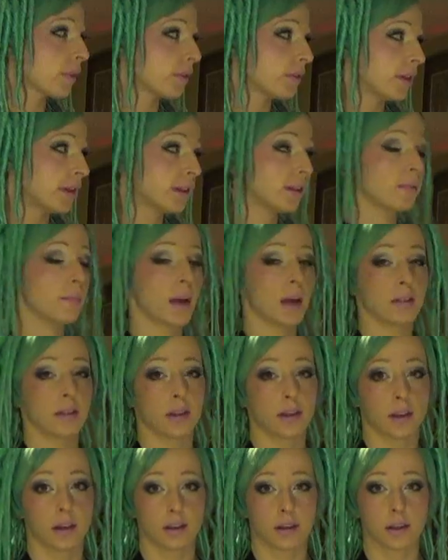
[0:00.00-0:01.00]
this
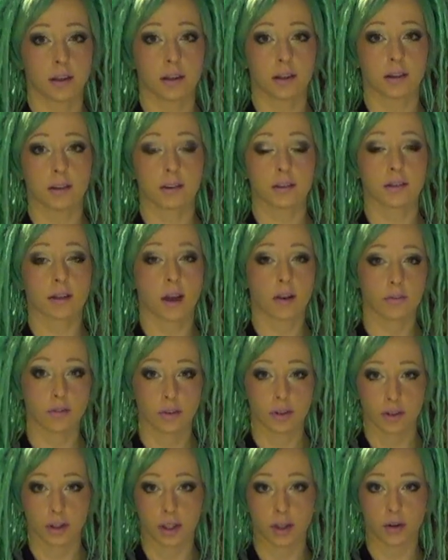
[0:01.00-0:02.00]
method is
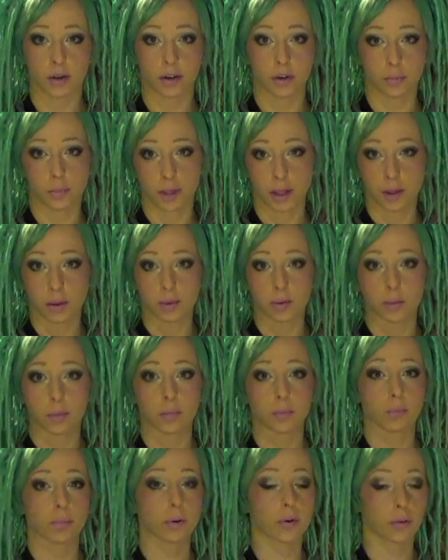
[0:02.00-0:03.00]
definitely going to be
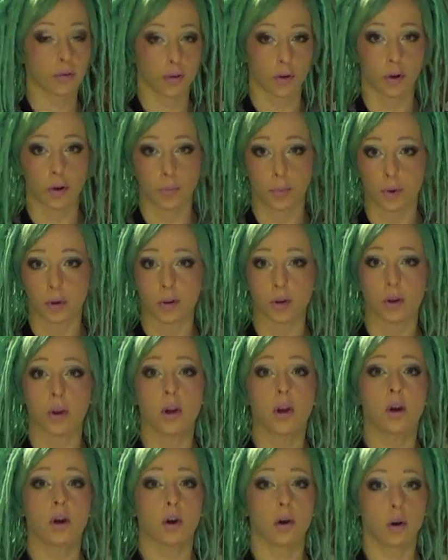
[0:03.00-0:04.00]
preferable
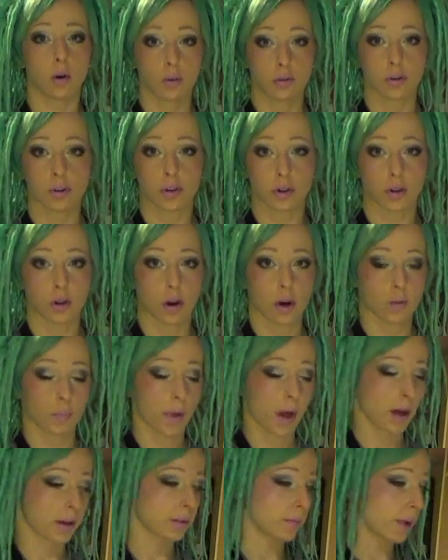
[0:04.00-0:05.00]
over the long
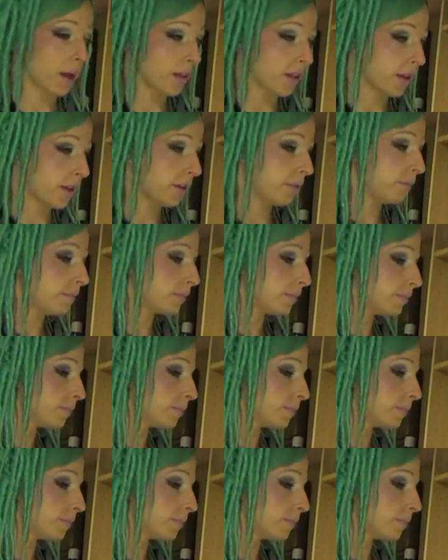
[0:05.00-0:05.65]
box method.